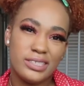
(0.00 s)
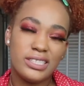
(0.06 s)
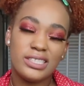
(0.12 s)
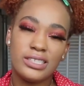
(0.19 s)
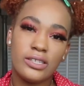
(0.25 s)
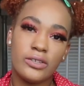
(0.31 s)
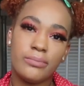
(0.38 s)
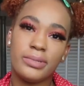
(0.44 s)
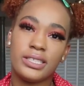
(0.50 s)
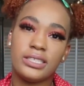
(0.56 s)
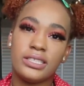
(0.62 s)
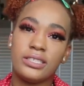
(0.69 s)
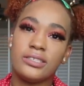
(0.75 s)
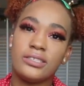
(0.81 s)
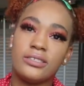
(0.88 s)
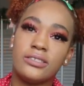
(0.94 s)
it's no big
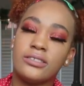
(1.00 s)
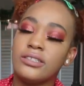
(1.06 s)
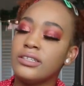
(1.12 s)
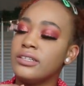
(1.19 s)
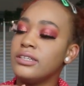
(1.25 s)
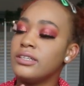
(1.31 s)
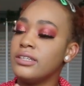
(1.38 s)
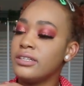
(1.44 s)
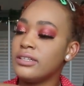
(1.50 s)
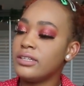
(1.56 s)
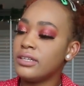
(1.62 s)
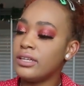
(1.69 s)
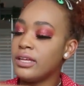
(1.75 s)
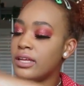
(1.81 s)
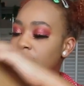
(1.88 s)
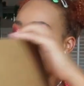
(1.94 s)
deal.
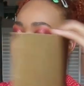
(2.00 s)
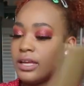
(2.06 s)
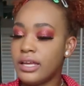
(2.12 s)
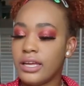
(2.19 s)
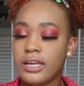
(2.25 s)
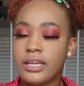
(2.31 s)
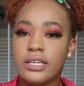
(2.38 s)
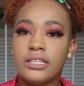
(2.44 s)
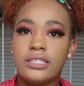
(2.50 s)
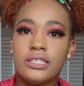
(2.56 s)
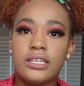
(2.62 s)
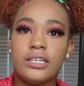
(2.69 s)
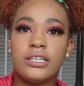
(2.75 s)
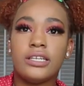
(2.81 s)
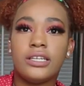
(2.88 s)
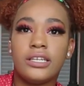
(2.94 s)

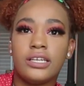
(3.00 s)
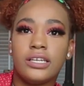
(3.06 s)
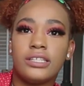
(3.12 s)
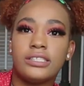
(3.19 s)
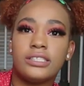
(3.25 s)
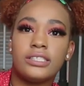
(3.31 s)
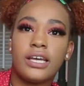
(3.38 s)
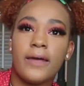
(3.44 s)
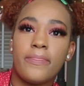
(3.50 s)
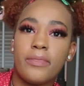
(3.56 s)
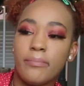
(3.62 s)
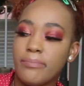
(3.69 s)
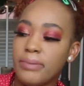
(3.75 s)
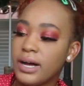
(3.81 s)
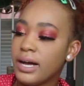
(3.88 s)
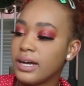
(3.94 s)
And inside
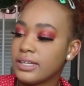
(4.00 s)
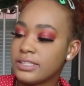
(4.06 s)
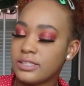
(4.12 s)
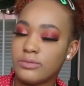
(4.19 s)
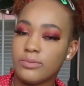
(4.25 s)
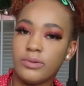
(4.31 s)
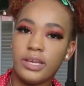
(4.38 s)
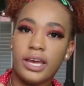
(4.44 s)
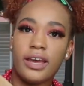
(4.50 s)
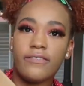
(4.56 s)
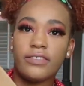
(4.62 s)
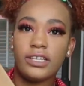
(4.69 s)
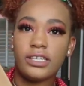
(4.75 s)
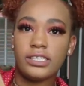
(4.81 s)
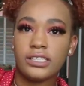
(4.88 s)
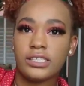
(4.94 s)
the box, we have
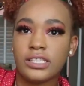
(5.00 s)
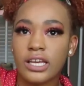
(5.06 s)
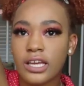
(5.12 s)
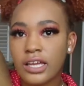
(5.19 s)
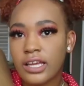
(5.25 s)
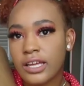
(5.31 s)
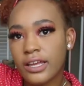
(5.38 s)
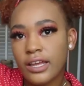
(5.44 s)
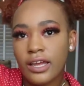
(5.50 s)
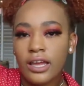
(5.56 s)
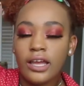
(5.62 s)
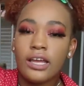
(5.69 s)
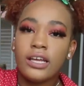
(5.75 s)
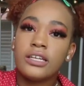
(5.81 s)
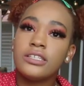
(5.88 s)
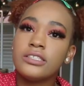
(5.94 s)
this
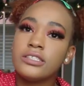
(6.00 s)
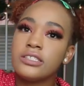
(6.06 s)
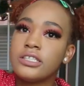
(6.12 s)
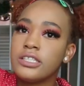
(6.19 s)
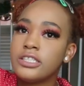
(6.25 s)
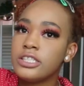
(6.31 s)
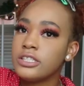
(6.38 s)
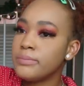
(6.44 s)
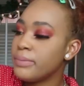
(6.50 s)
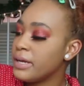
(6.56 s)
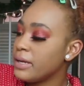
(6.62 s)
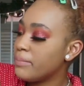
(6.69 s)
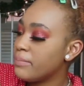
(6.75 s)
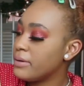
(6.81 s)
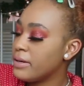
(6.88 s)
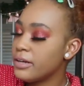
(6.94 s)
tissue
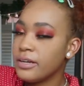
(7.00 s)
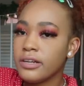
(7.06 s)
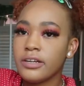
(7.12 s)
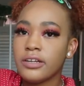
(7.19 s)
paper.